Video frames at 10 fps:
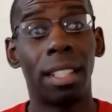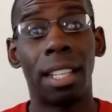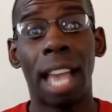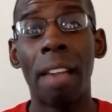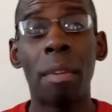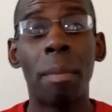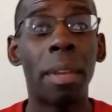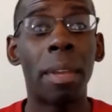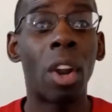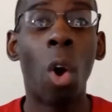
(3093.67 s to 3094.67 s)
haven't been
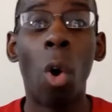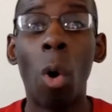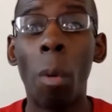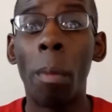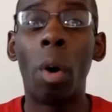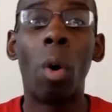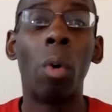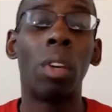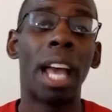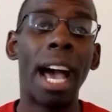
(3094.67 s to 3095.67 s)
home a whole lot,